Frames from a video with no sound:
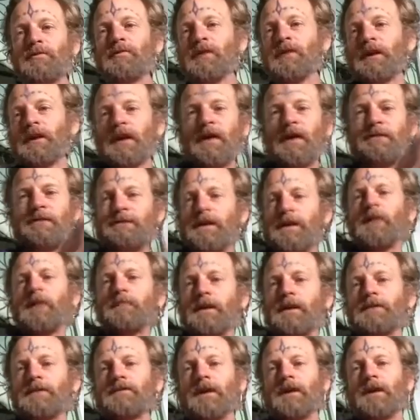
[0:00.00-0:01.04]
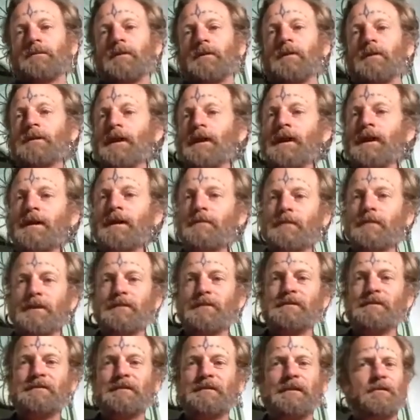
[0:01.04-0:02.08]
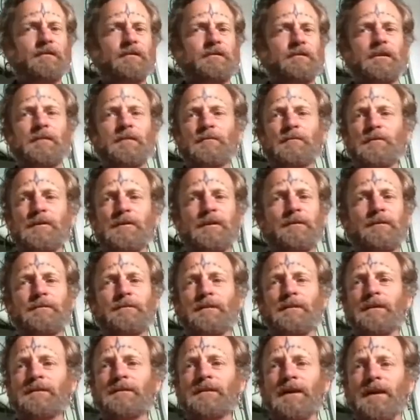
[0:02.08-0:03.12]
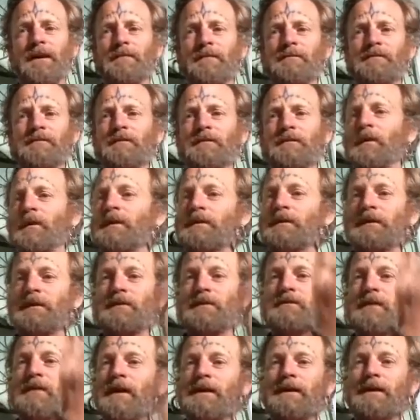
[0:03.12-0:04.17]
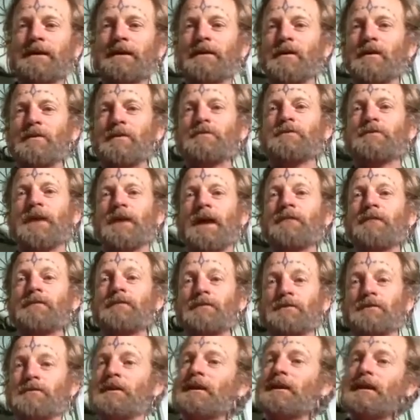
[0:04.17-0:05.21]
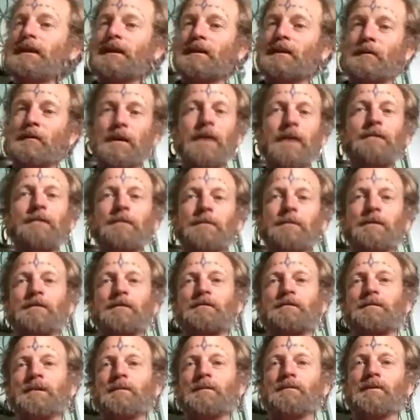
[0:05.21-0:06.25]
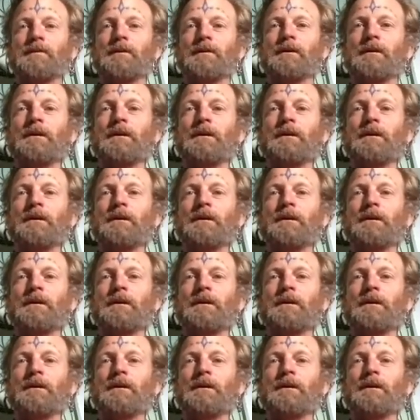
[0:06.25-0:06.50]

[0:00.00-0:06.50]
I found my tribe. Oh yeah, but you still seem really fucked up, so why don't you need to go travel, you need to get away from those people.